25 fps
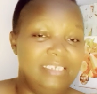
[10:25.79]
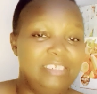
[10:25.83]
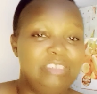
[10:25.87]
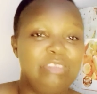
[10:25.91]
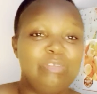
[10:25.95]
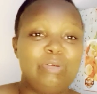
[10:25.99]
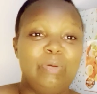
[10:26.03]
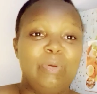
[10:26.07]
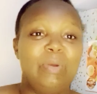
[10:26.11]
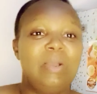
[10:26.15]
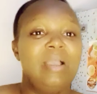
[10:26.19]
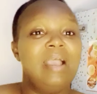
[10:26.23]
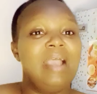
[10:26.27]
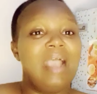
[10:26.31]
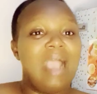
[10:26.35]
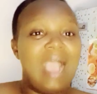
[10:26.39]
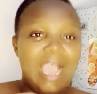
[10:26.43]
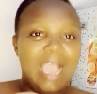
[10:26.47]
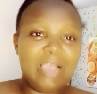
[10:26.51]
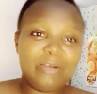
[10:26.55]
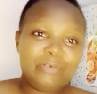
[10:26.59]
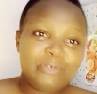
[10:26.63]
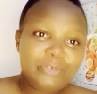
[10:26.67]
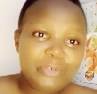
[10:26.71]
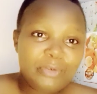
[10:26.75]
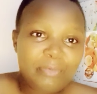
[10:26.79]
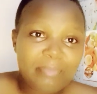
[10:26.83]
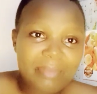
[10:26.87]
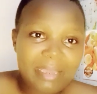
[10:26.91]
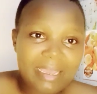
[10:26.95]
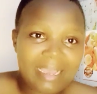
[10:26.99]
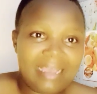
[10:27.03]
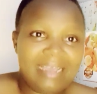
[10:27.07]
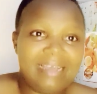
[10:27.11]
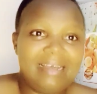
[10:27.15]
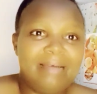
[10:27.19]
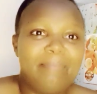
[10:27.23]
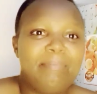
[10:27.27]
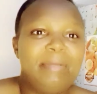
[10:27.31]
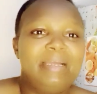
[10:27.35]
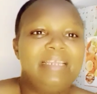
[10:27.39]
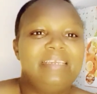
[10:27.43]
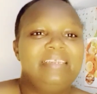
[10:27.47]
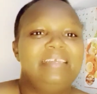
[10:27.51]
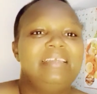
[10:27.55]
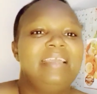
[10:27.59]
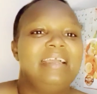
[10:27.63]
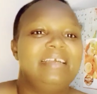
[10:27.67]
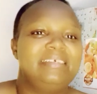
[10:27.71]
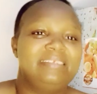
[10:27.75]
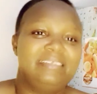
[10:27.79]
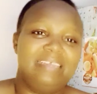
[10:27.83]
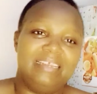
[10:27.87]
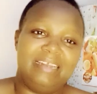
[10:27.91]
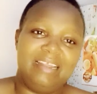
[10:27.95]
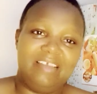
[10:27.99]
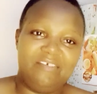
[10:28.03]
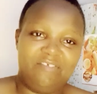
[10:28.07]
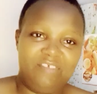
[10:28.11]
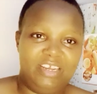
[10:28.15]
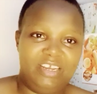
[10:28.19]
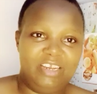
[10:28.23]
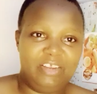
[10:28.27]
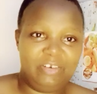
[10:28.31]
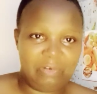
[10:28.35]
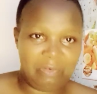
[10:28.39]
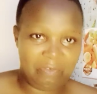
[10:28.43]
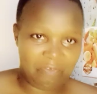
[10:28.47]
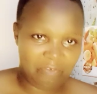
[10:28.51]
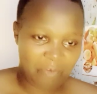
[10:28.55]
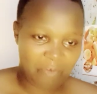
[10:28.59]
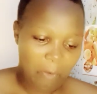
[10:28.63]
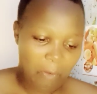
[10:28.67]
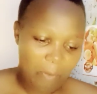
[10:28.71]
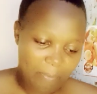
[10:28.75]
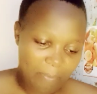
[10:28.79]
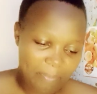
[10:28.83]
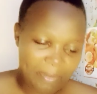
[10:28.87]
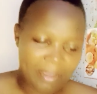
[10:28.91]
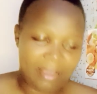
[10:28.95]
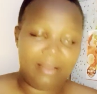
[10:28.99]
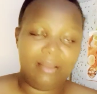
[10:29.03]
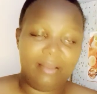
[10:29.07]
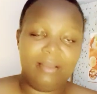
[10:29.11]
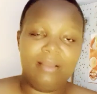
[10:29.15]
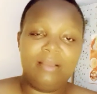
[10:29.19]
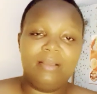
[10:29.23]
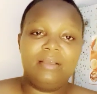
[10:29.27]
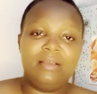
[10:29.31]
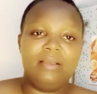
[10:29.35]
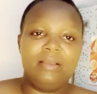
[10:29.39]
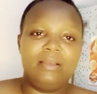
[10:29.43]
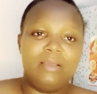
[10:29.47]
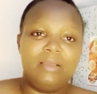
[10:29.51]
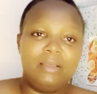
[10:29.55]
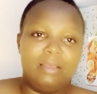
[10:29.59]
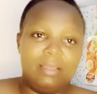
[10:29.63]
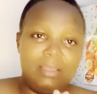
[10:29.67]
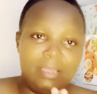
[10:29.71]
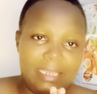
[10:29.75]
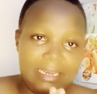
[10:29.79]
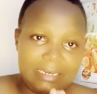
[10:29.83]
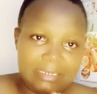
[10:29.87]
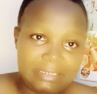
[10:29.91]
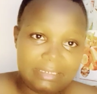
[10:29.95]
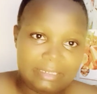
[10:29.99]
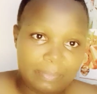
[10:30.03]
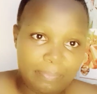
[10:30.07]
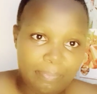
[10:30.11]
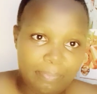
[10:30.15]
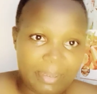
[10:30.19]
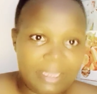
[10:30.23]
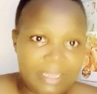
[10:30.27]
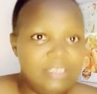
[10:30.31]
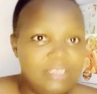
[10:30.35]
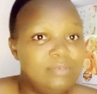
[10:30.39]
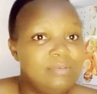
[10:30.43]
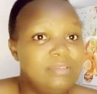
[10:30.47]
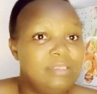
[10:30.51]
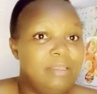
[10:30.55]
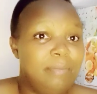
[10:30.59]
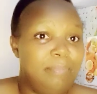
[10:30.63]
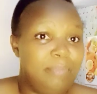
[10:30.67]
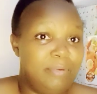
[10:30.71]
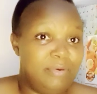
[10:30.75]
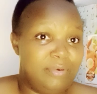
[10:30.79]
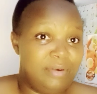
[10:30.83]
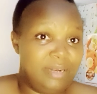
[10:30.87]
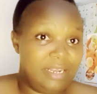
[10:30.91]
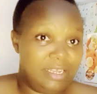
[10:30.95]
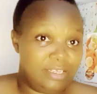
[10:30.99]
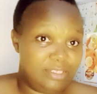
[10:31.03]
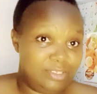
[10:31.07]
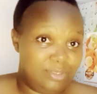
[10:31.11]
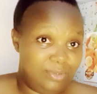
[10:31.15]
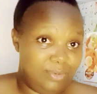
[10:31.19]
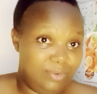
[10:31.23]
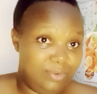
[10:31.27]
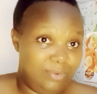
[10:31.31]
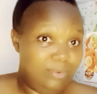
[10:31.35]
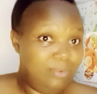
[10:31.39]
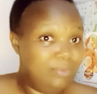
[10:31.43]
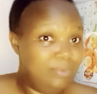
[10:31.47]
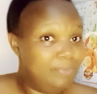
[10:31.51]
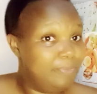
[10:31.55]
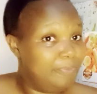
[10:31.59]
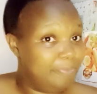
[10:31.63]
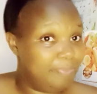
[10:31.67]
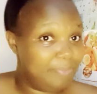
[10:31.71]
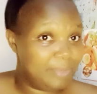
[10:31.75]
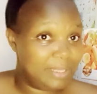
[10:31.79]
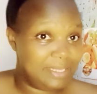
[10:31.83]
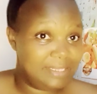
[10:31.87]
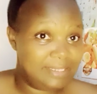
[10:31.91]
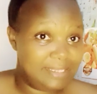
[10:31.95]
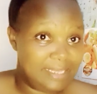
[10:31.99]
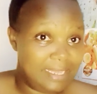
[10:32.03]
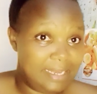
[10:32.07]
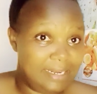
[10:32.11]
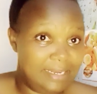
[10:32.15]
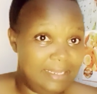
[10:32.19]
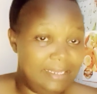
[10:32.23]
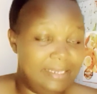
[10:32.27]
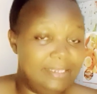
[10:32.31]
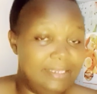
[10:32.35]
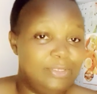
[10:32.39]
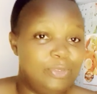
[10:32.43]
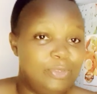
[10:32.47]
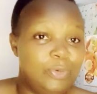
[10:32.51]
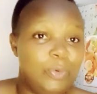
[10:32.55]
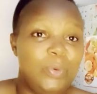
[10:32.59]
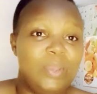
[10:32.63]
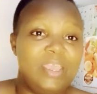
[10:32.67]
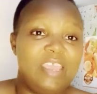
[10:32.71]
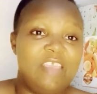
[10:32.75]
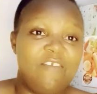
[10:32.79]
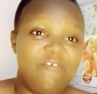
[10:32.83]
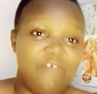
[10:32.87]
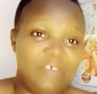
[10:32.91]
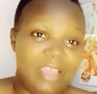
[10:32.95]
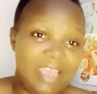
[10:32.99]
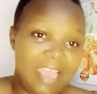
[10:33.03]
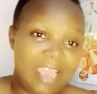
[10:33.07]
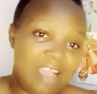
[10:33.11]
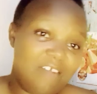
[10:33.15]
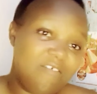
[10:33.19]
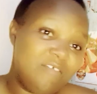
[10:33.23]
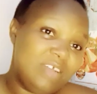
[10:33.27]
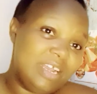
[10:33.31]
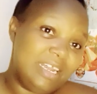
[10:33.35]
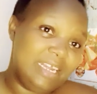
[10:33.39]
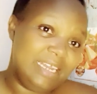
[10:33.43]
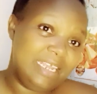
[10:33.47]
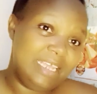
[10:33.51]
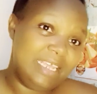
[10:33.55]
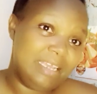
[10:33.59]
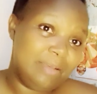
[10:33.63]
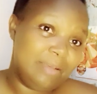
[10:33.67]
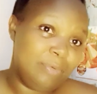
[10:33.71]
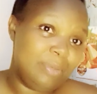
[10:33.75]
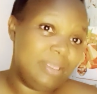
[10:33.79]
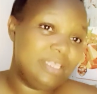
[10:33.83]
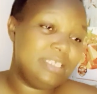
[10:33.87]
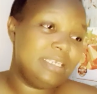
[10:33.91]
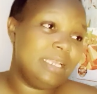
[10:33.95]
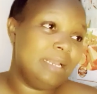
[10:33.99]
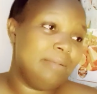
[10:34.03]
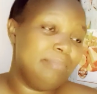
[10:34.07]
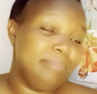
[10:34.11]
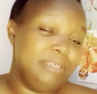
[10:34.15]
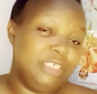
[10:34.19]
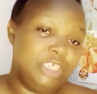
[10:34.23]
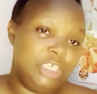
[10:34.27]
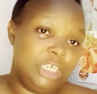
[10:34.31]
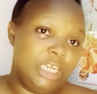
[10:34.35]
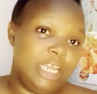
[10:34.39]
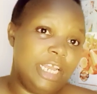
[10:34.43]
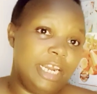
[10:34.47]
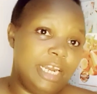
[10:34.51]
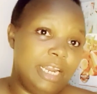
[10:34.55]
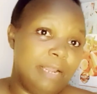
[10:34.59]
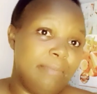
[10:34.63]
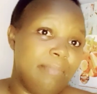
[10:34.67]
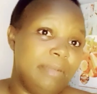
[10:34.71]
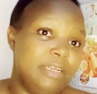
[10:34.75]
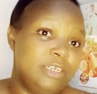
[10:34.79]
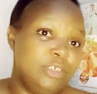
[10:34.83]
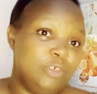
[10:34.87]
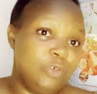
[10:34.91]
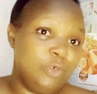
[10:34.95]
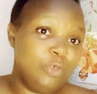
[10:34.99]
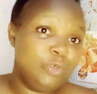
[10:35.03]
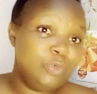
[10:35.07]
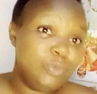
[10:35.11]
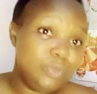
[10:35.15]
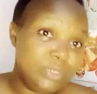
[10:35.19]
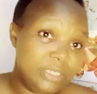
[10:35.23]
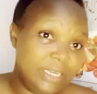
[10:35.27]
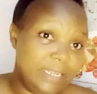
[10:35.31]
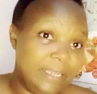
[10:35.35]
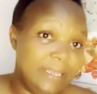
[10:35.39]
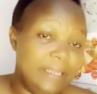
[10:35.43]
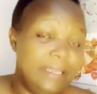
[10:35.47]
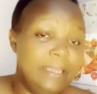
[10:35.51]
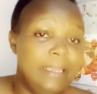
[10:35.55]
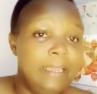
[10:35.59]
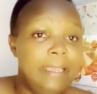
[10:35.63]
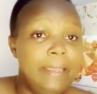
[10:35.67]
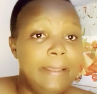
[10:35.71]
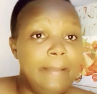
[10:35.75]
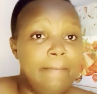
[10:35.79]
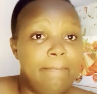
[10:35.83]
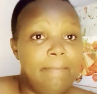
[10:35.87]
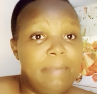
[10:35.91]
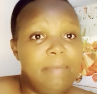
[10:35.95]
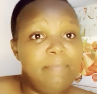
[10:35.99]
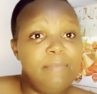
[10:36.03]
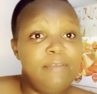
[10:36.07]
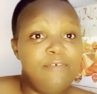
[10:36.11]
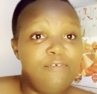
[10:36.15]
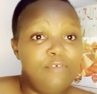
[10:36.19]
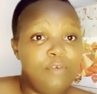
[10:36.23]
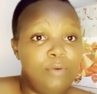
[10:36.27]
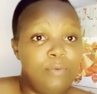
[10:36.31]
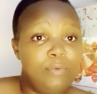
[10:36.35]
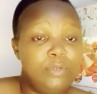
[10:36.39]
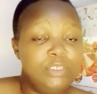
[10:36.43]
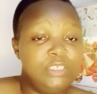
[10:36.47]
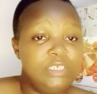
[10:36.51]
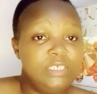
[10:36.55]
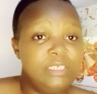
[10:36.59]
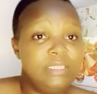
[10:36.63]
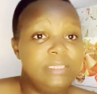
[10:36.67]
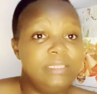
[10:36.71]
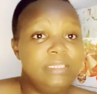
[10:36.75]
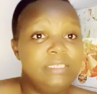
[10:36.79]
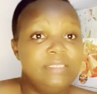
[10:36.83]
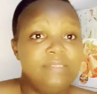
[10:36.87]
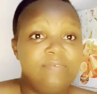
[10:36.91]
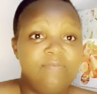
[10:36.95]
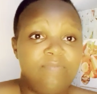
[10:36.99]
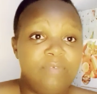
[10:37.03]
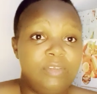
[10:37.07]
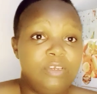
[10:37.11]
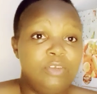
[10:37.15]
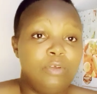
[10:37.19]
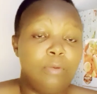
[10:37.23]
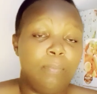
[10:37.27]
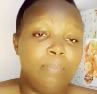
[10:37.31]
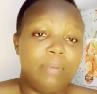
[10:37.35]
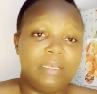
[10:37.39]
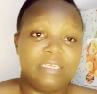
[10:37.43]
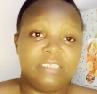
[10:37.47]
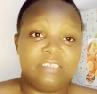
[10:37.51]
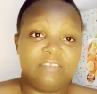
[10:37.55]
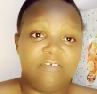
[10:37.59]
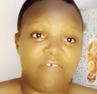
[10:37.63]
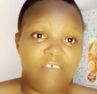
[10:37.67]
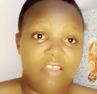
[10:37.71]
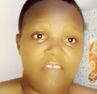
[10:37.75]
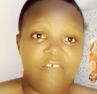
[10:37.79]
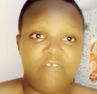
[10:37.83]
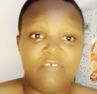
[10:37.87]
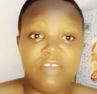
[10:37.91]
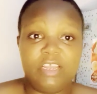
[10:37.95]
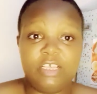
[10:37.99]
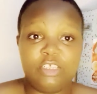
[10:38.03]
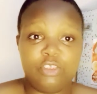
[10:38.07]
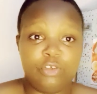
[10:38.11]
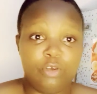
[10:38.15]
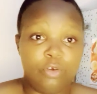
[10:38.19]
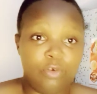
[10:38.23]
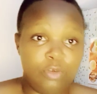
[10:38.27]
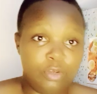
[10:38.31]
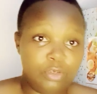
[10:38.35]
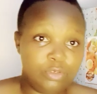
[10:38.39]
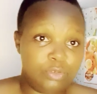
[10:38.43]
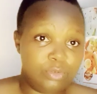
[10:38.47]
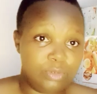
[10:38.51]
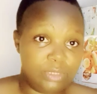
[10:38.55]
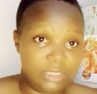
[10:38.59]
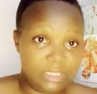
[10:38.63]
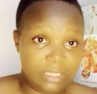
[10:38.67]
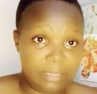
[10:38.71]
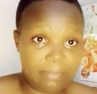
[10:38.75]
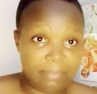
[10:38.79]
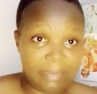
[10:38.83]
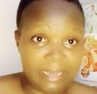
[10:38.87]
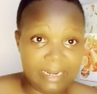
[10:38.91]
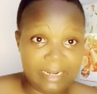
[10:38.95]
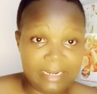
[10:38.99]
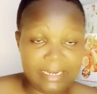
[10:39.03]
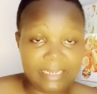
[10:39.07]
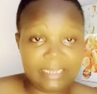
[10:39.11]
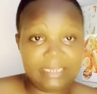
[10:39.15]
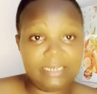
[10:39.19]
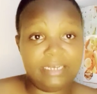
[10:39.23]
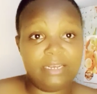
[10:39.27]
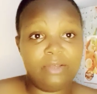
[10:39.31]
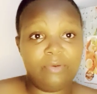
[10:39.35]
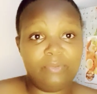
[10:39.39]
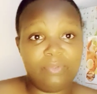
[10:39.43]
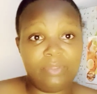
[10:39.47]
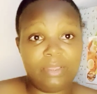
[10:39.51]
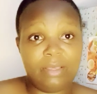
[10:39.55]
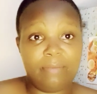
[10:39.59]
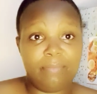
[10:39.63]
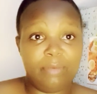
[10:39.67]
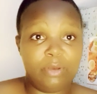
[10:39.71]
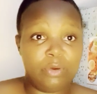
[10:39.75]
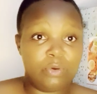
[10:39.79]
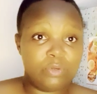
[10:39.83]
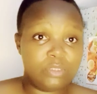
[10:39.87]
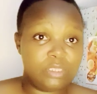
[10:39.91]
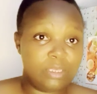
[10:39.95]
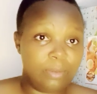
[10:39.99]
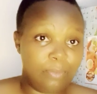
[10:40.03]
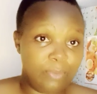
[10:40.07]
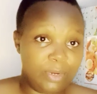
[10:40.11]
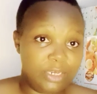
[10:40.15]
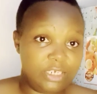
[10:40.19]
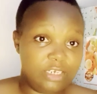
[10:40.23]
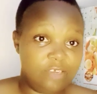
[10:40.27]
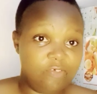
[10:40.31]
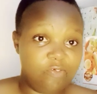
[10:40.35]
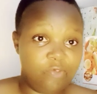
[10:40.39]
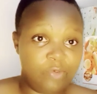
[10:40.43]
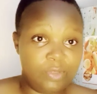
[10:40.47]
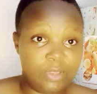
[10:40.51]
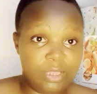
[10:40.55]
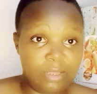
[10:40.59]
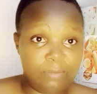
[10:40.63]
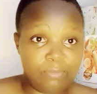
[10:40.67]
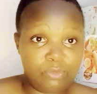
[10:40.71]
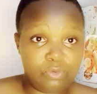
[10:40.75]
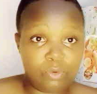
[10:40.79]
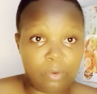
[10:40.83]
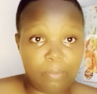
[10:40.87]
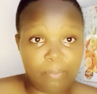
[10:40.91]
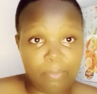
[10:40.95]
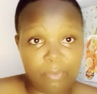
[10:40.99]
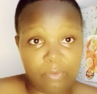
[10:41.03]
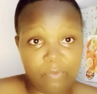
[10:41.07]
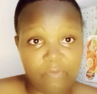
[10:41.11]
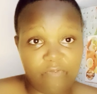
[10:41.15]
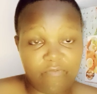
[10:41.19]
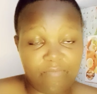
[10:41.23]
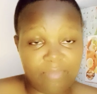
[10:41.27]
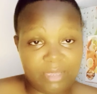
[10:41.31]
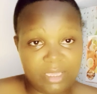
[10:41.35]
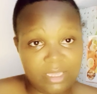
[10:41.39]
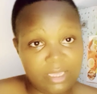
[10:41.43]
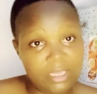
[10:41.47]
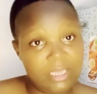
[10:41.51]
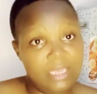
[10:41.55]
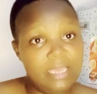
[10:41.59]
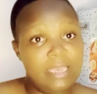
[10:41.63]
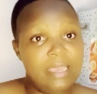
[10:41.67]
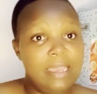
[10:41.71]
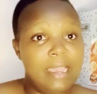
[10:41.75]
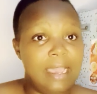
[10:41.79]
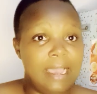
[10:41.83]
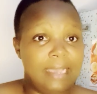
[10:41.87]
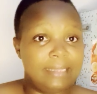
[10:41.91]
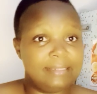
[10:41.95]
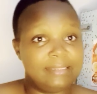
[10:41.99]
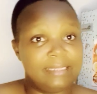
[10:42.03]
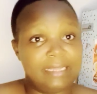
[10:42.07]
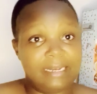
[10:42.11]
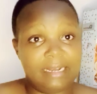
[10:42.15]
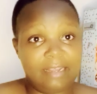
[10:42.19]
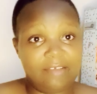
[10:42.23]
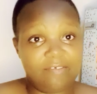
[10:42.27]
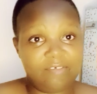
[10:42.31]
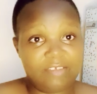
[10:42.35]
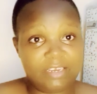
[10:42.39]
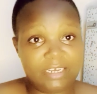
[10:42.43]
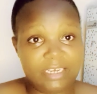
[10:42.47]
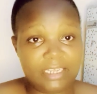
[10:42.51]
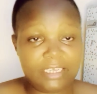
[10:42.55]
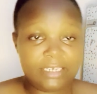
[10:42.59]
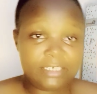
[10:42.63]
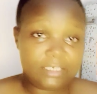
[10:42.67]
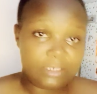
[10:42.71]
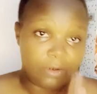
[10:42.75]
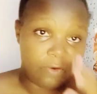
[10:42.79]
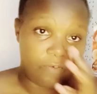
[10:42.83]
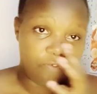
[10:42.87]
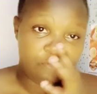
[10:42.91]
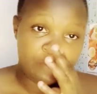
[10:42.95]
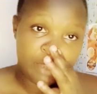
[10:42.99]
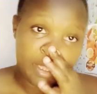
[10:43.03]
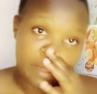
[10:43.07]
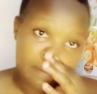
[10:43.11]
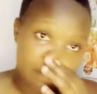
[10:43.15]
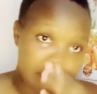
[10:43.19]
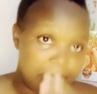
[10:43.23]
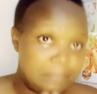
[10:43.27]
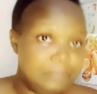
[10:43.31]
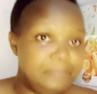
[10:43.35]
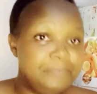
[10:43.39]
So how do you make money as an affiliate of Acopia? It depends with the products you selling. So if I have a link which I'll be sharing, but not today, maybe if you're watching this video past 5 days, you're going to see my link down there, because I'm waiting for them to approve me as an affiliate of them.